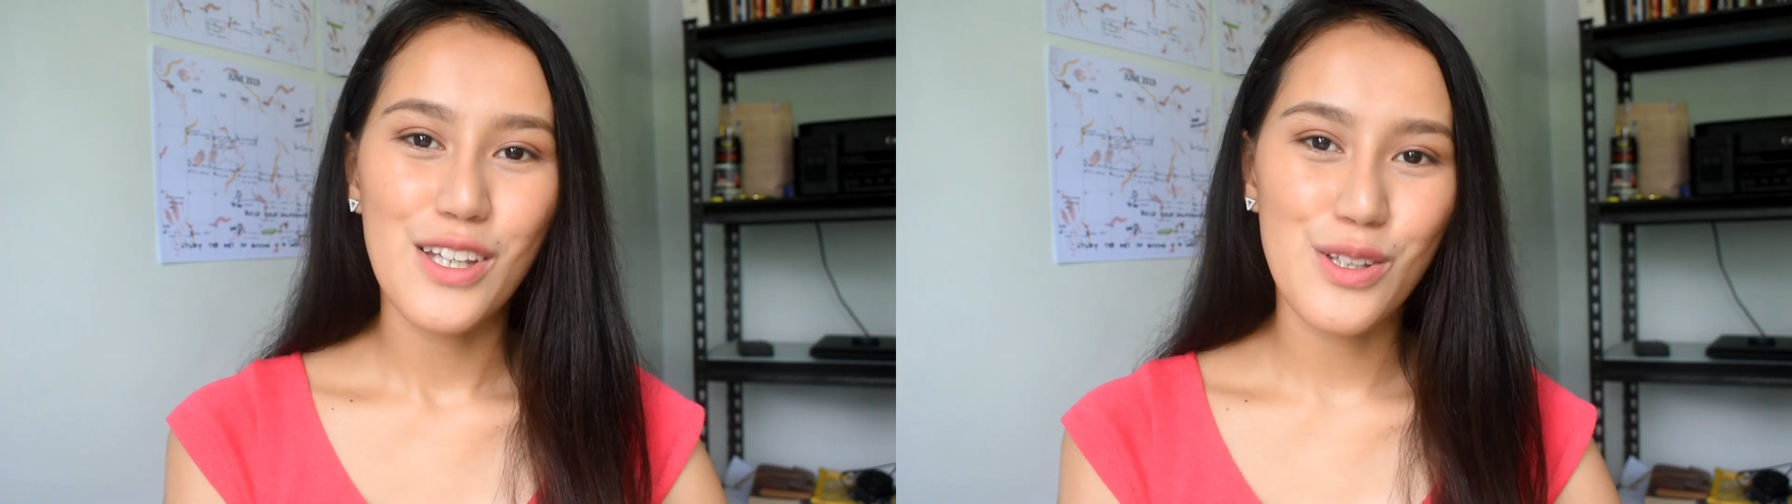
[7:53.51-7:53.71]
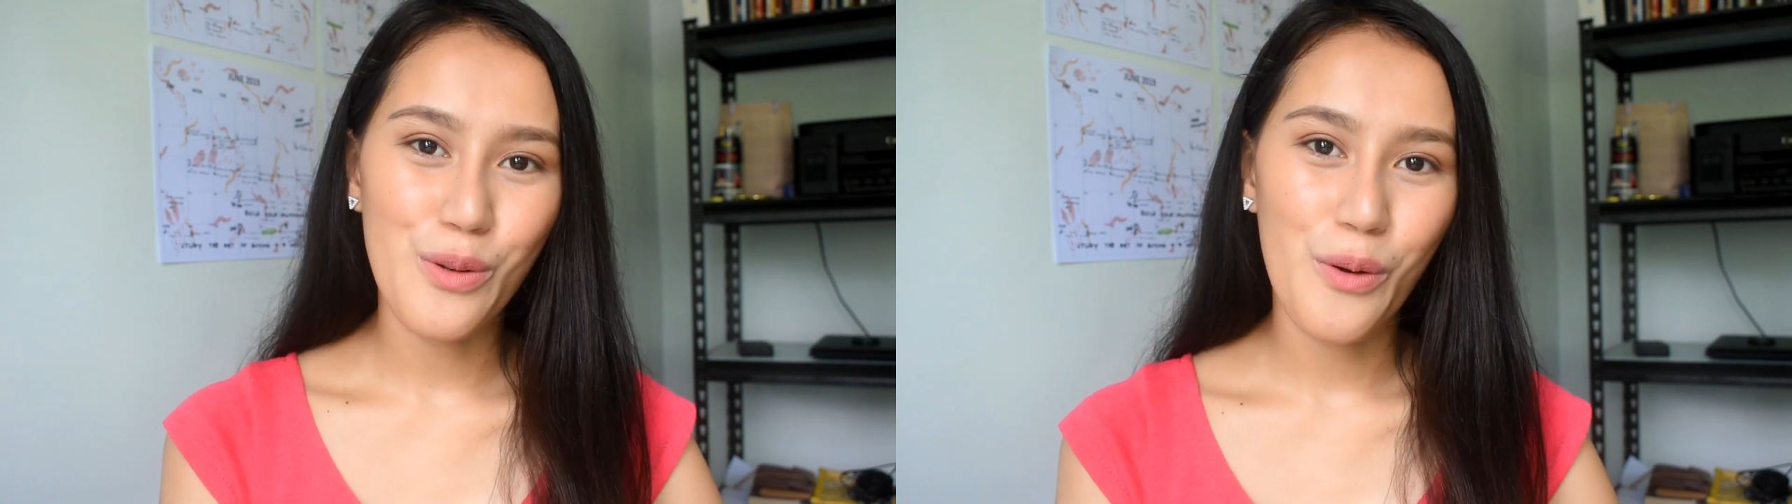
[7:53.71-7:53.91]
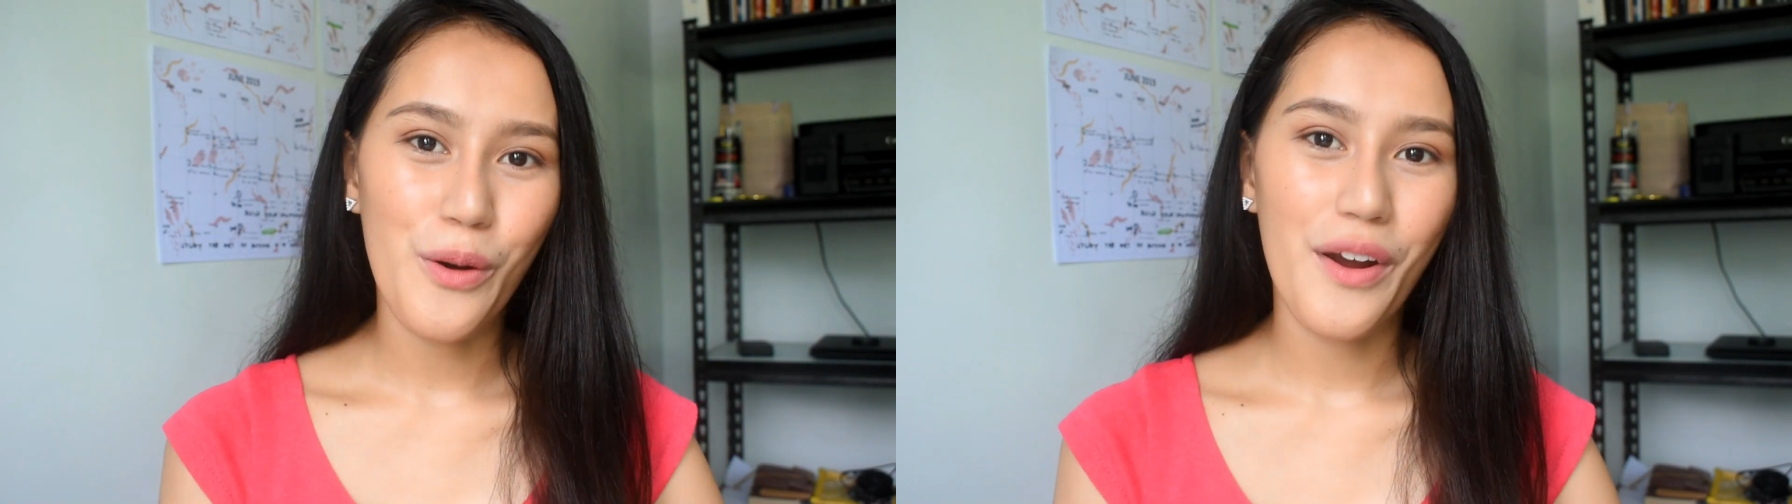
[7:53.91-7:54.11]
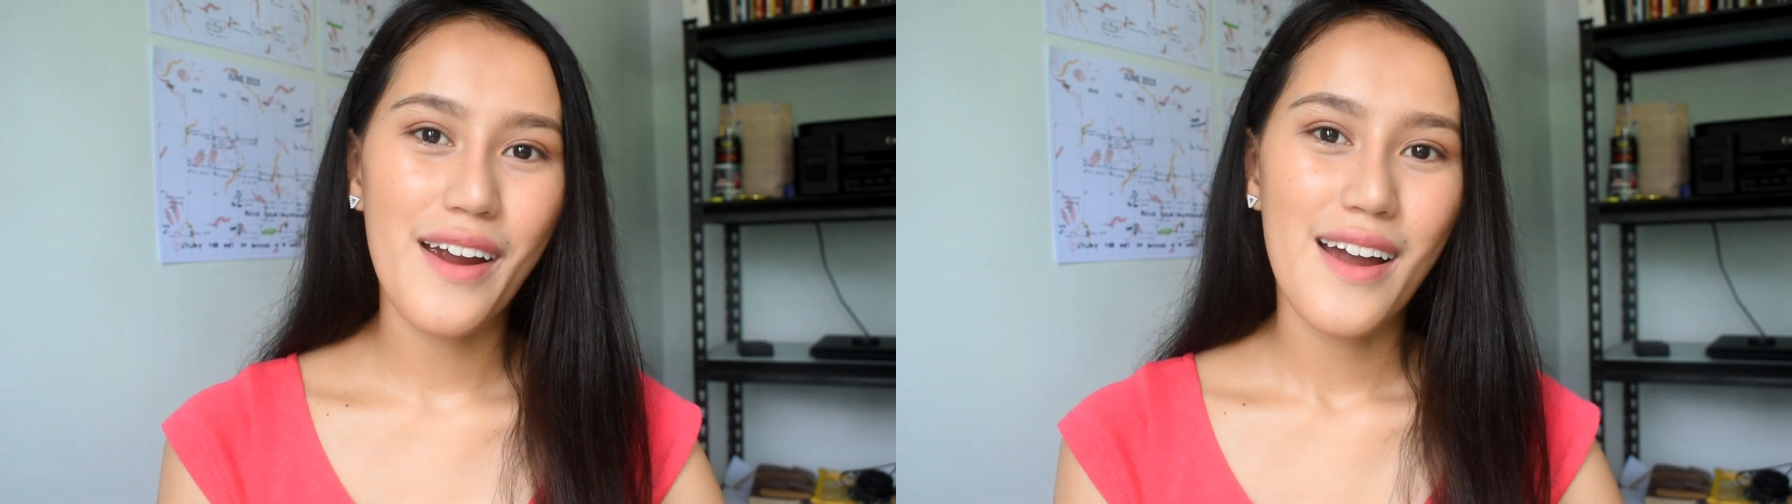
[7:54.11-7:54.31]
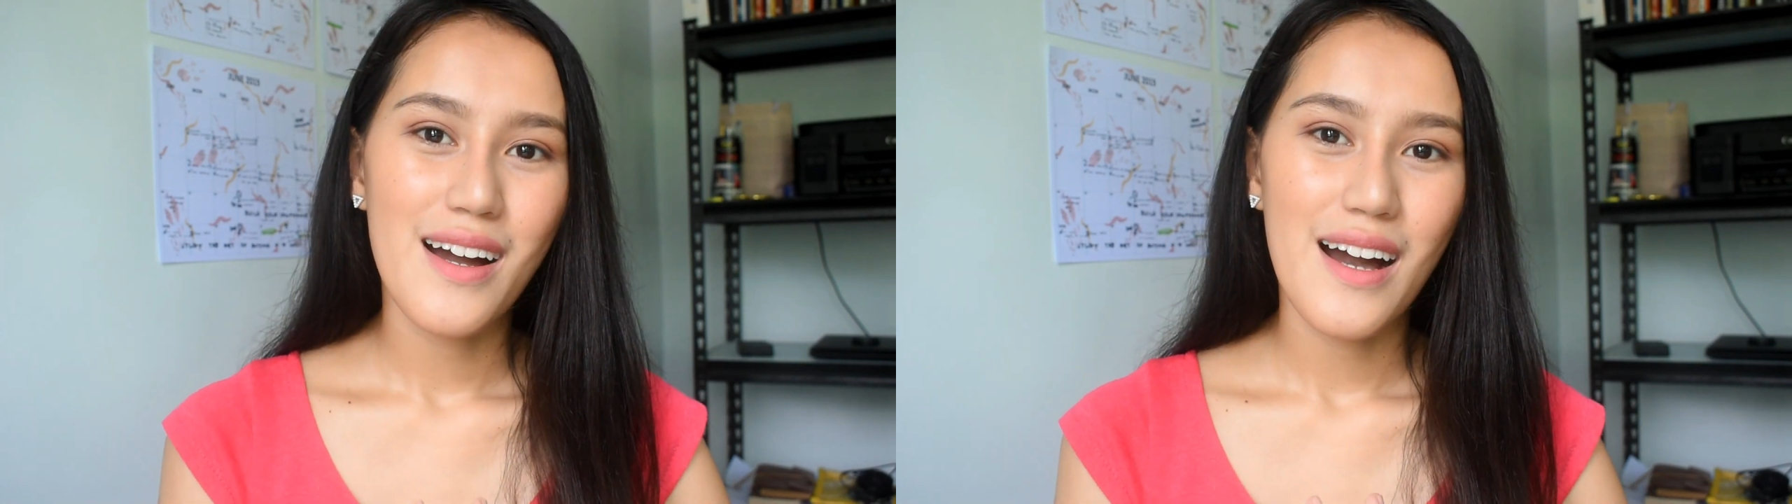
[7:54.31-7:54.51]

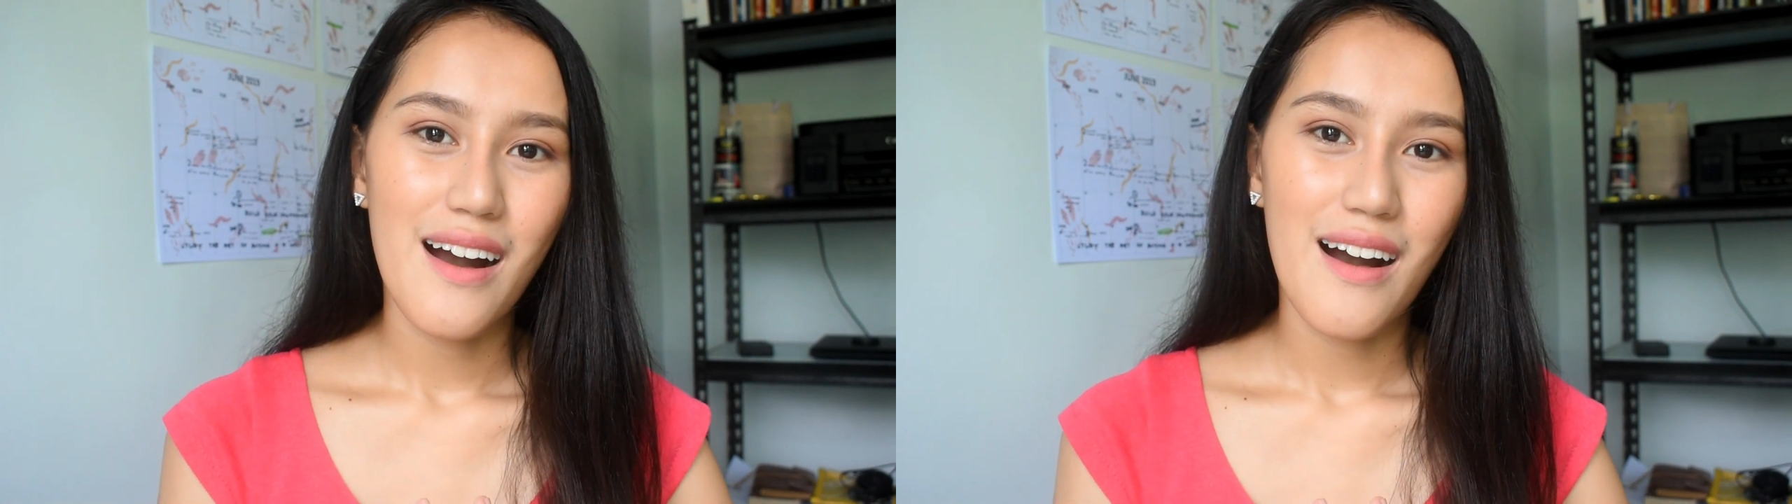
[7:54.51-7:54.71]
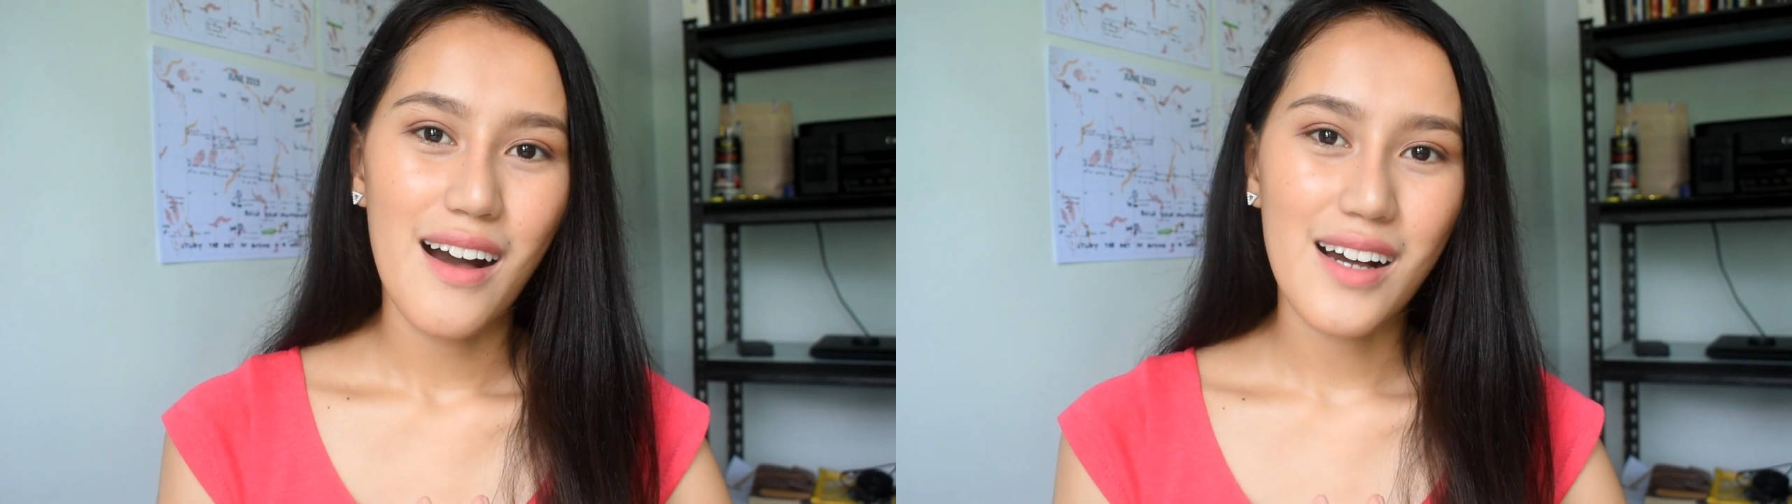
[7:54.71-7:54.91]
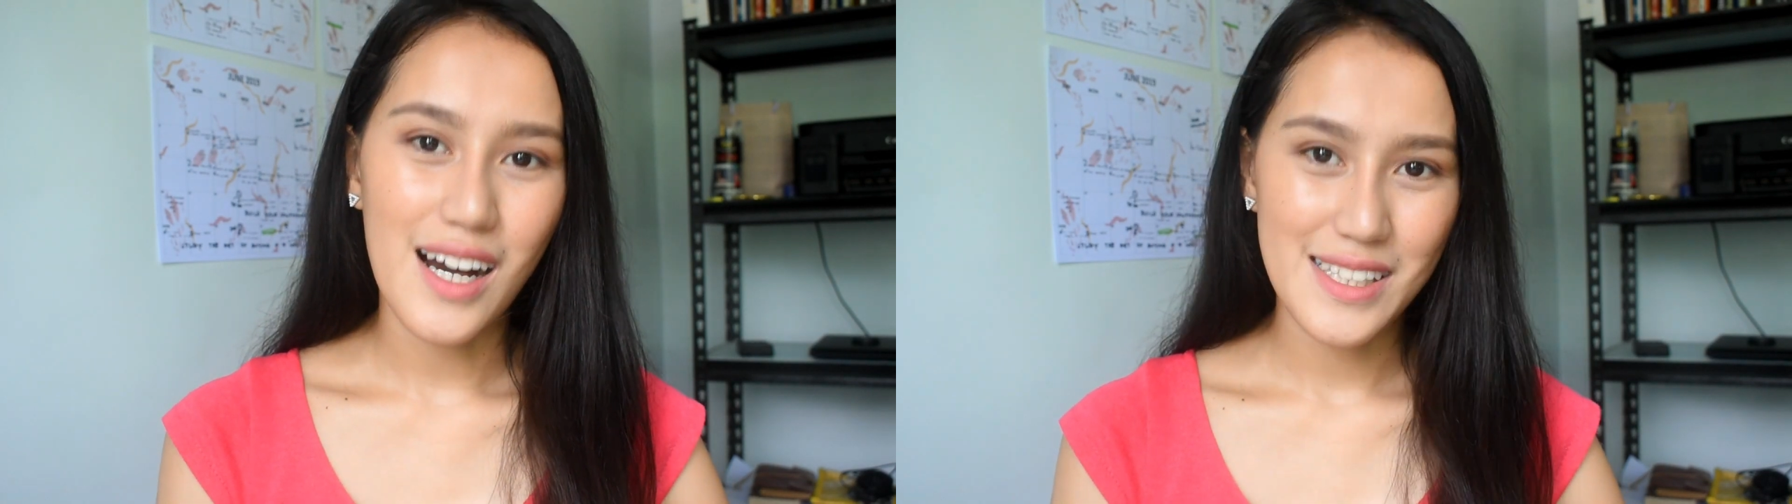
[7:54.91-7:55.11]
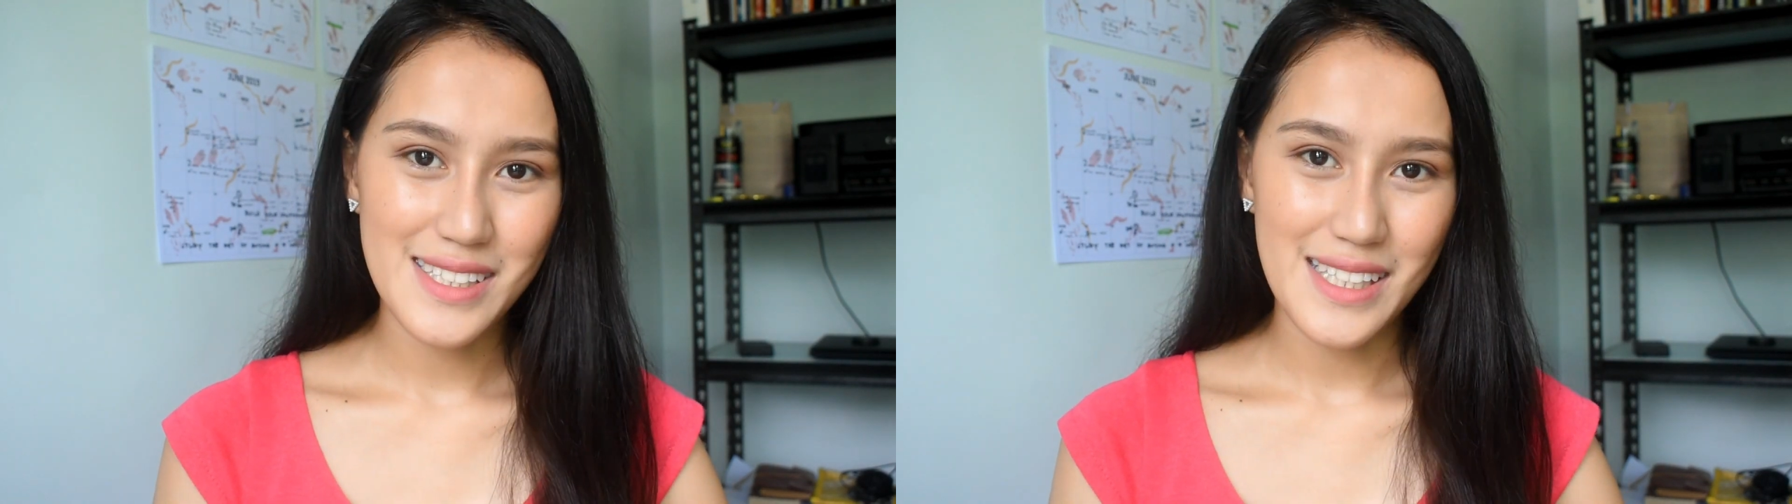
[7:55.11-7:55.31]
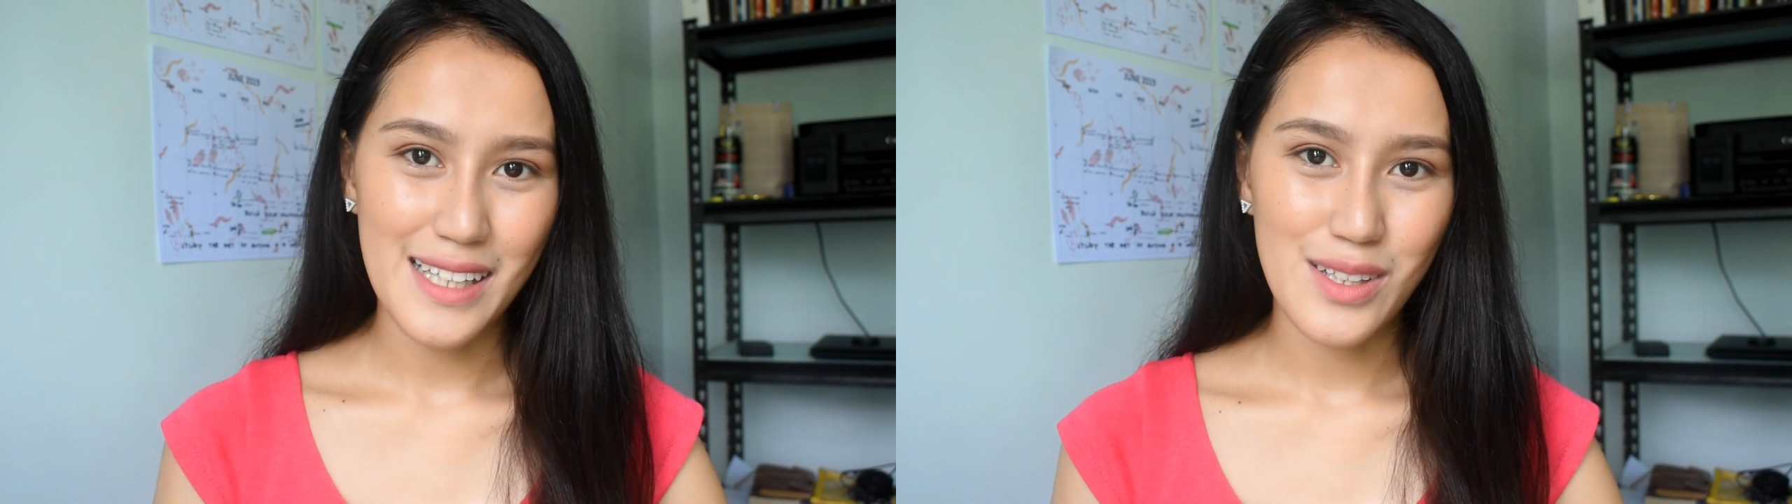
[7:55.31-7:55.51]
your
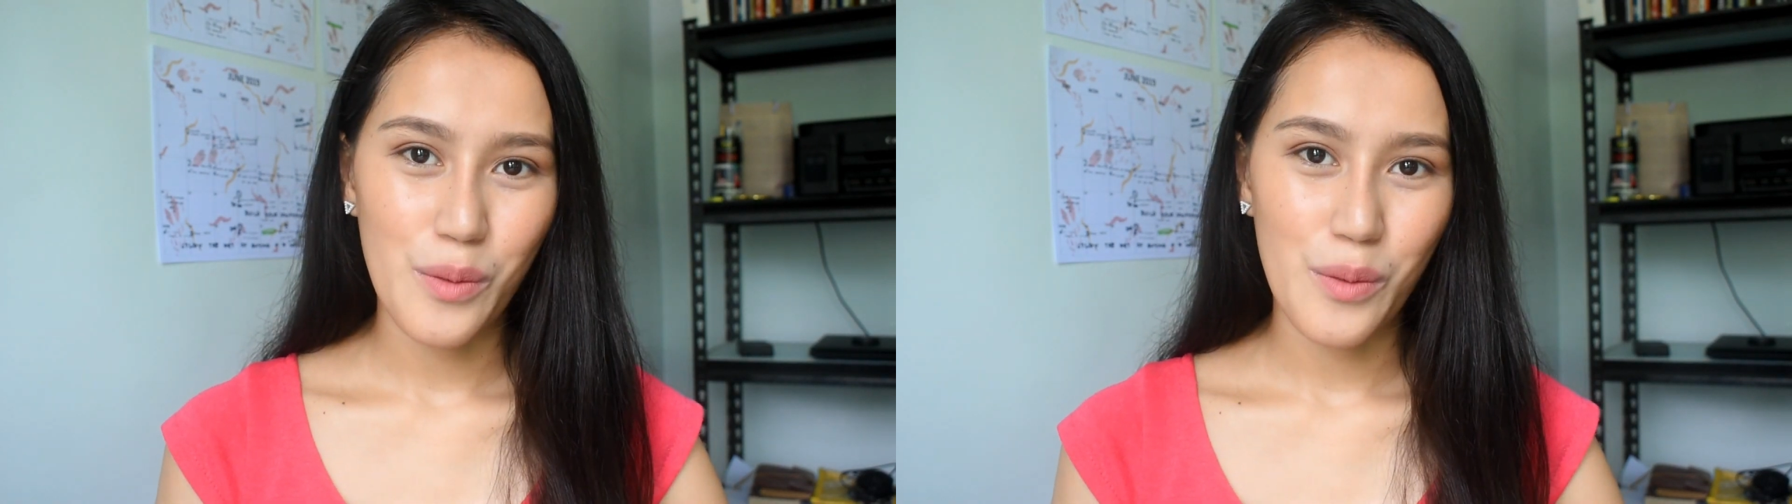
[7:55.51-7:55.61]
content.